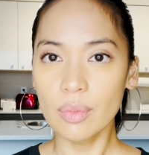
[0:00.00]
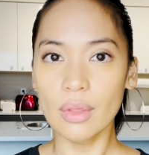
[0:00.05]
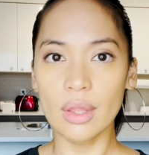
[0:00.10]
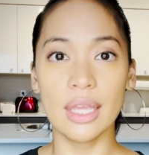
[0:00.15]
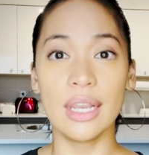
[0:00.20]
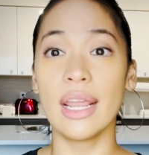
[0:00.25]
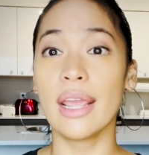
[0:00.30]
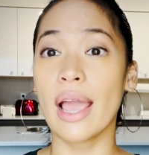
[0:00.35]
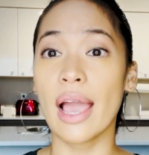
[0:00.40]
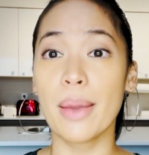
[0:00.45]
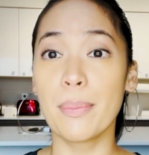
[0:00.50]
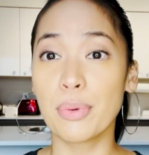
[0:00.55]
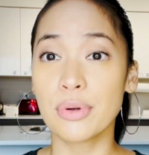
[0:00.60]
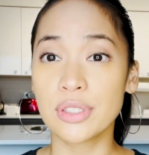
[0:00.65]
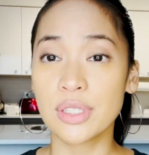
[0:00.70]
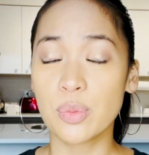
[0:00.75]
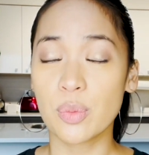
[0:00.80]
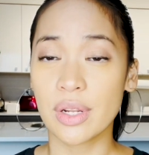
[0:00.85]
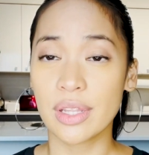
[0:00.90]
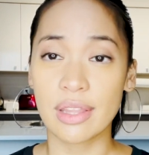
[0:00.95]
And I
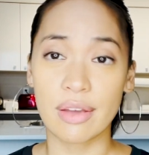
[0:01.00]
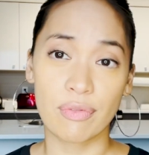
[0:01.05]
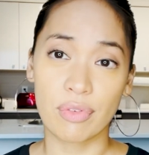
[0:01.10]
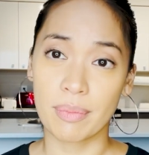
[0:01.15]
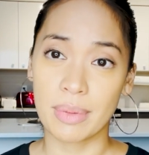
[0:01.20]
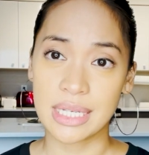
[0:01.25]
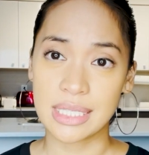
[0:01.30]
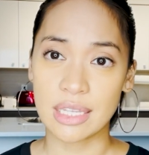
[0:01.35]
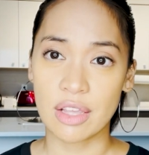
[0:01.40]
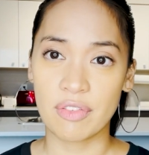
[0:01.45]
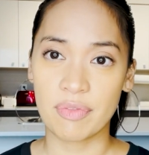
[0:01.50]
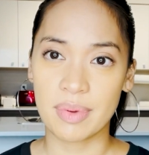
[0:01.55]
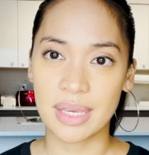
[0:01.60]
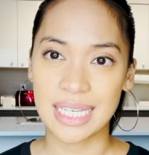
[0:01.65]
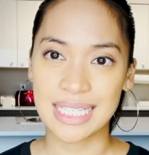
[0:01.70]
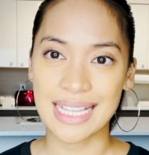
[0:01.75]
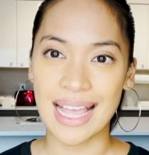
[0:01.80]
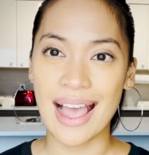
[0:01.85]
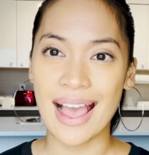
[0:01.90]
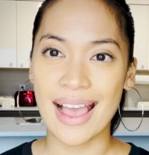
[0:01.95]
personally wanted that for myself
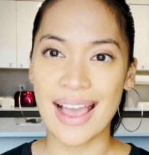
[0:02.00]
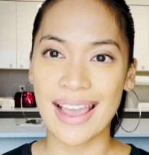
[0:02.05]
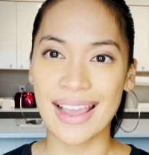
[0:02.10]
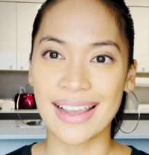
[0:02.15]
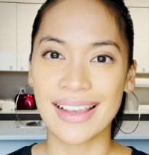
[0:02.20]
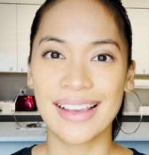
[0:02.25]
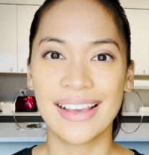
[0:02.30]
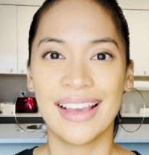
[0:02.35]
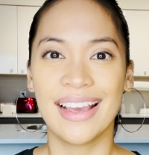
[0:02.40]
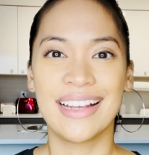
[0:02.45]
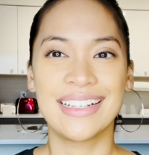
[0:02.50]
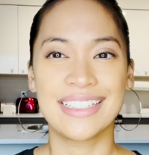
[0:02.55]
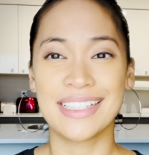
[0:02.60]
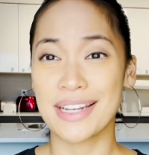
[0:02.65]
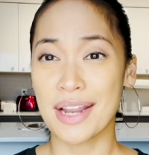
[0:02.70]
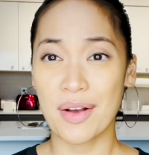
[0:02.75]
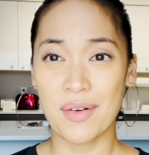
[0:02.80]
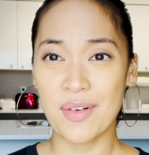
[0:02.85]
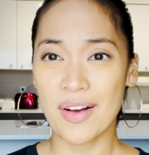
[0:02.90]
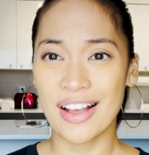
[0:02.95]
because I did
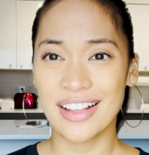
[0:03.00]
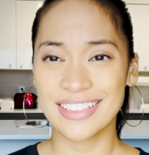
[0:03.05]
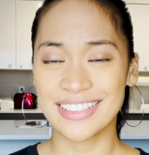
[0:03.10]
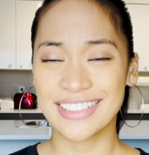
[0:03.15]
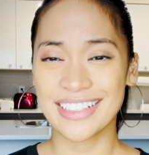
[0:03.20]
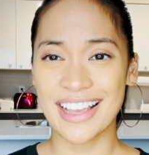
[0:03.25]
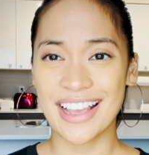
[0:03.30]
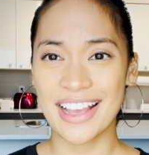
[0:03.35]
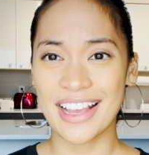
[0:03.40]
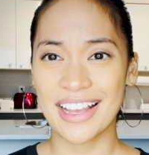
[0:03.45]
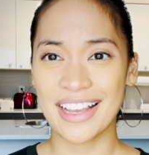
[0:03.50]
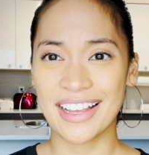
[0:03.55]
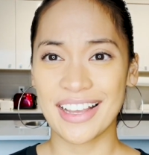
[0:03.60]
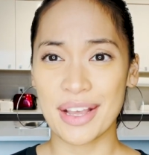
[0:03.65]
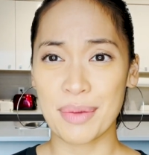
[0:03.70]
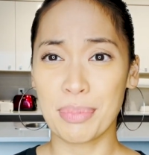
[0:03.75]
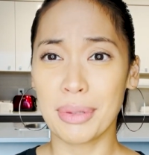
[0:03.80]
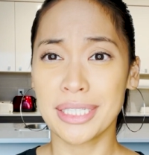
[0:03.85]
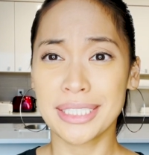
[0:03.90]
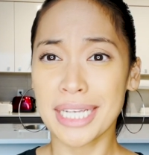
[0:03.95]
not want
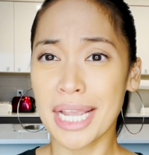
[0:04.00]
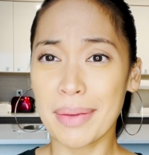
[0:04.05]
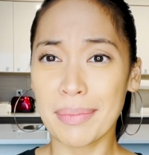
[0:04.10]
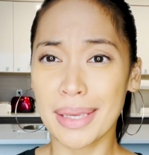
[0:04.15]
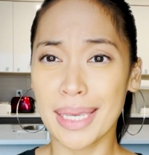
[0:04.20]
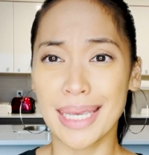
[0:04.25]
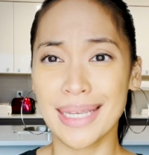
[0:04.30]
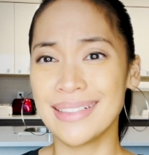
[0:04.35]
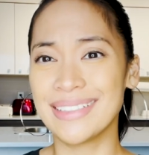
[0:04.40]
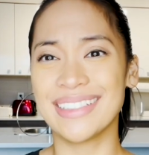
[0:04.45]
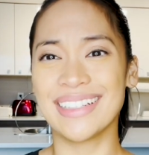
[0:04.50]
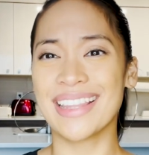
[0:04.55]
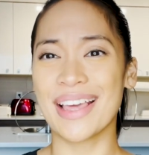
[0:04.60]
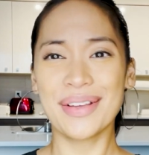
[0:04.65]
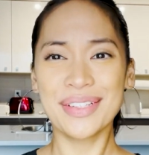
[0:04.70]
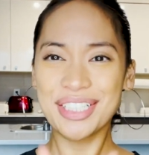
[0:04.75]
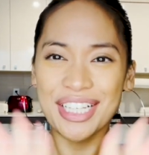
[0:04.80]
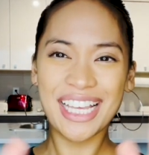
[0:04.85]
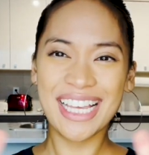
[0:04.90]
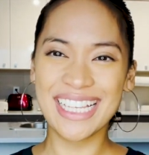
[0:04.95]
a blood diamond. That
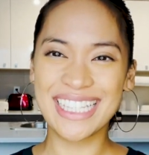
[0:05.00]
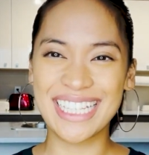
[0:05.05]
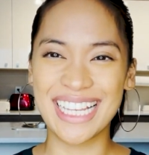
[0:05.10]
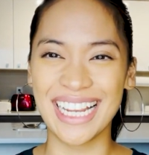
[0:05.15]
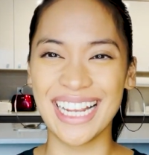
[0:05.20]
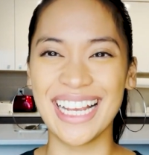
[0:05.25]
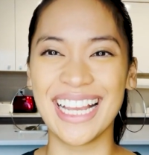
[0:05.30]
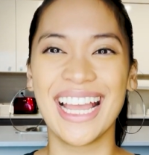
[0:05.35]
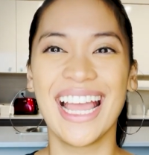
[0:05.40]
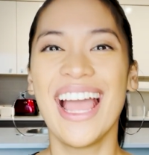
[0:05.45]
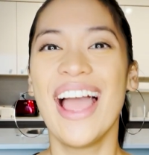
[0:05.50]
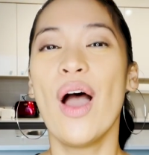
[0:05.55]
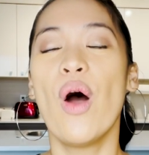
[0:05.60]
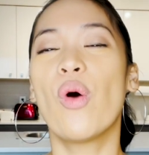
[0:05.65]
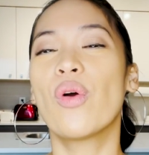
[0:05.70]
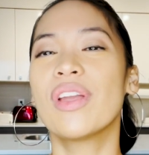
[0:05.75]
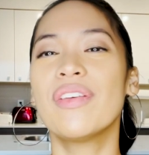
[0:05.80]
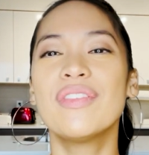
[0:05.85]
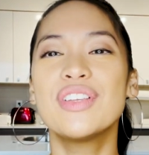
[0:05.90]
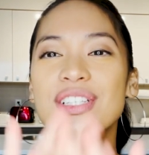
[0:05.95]
was just,
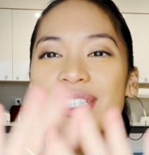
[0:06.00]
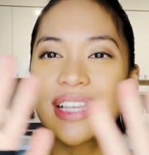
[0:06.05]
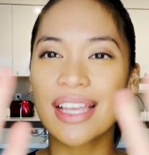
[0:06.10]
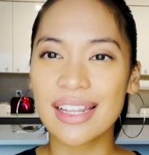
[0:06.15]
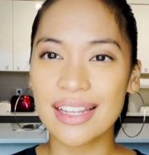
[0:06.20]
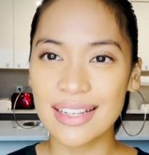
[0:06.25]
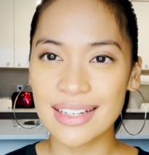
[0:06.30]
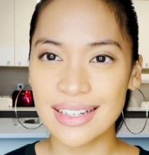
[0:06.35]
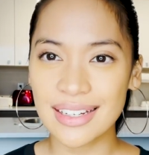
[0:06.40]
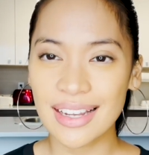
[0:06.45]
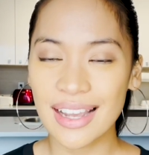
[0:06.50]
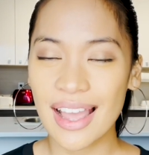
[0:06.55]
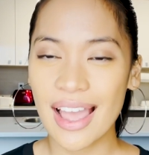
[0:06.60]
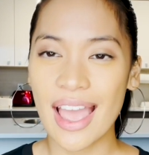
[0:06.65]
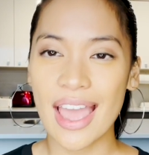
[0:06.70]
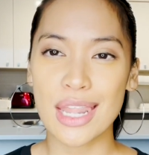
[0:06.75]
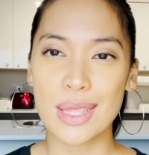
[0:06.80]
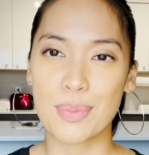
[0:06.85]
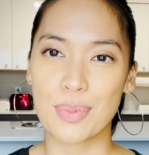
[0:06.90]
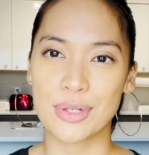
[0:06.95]
or even just any
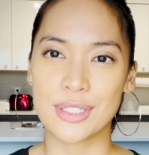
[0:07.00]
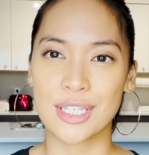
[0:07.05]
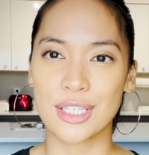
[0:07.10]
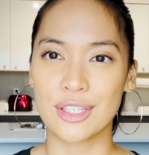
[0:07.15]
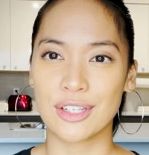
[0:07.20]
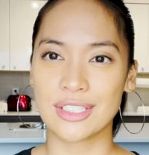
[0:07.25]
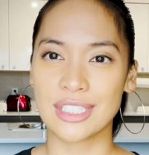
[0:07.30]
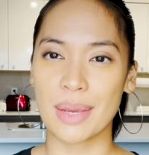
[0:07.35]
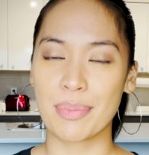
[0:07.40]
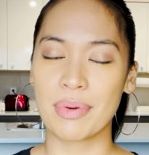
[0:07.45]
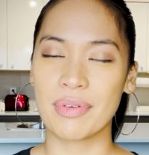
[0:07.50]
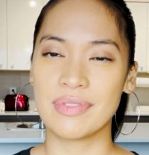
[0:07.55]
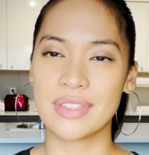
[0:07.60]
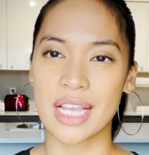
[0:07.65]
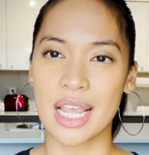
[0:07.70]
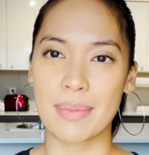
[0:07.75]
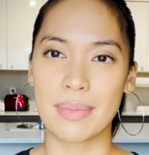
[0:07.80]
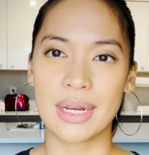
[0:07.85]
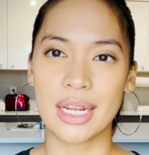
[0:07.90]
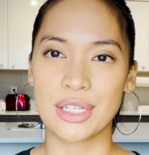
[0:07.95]
particular type of
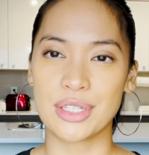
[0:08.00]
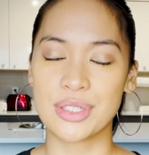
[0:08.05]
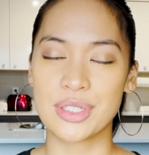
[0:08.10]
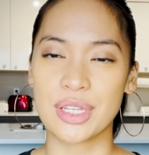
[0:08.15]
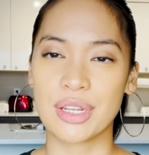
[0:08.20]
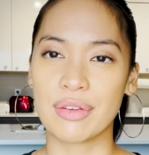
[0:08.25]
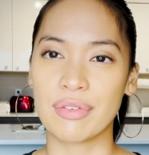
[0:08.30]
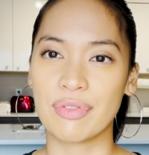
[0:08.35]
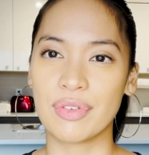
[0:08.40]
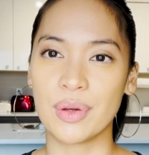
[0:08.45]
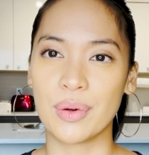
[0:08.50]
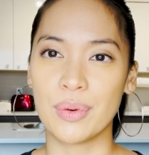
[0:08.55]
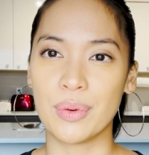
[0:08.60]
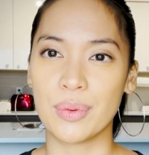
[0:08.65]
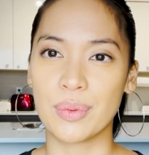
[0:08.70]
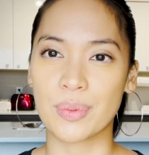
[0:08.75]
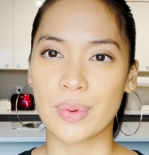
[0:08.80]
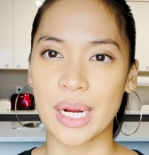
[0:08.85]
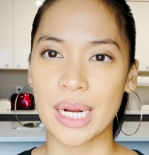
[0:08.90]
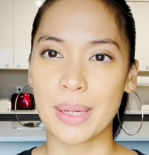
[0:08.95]
diamond. I just didn't
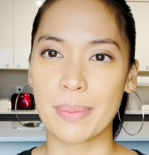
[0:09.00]
feel right